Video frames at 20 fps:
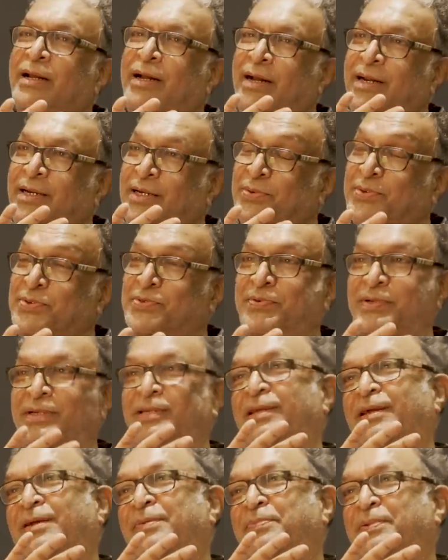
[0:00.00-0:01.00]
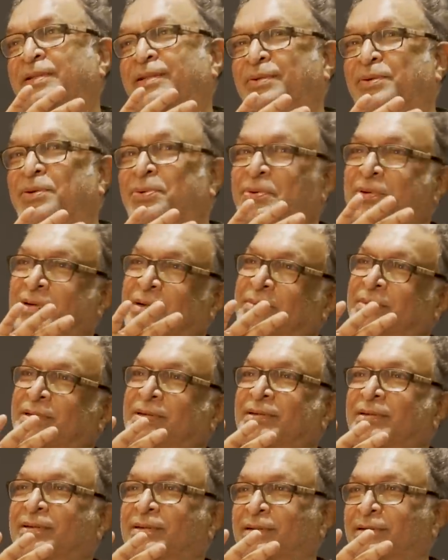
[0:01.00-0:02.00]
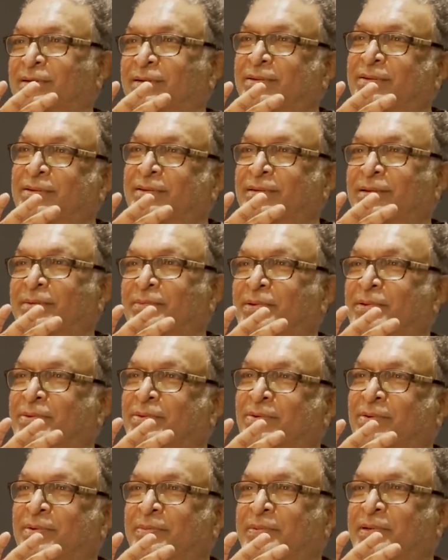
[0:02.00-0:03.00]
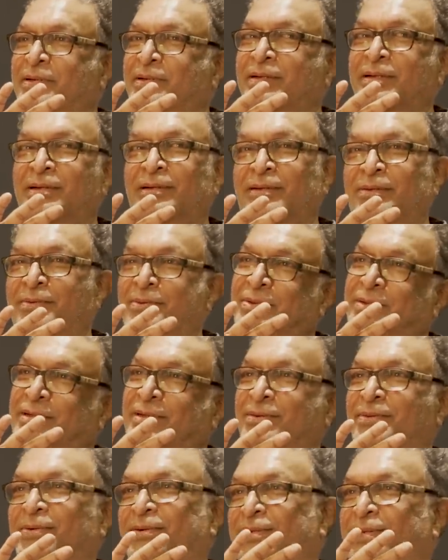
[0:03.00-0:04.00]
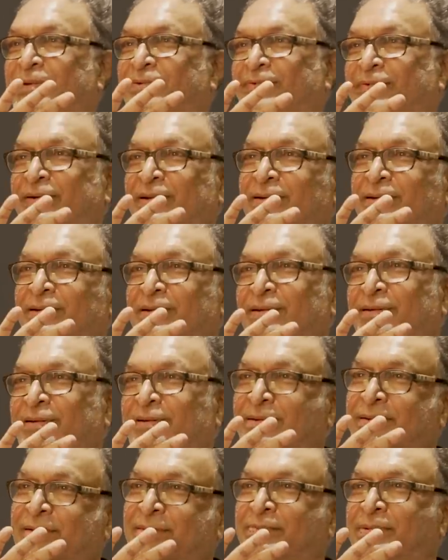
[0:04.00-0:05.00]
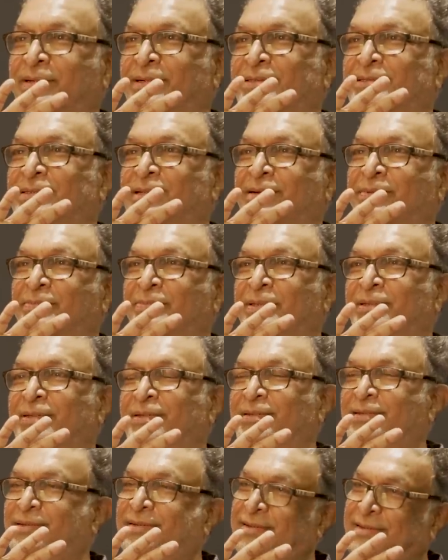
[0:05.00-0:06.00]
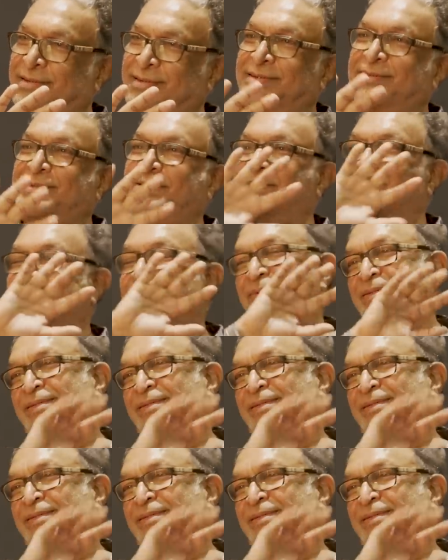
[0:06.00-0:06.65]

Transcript: And he was very happy. Oh, Kamal, good upon Ria, okay, fine. But he's happy. That's it.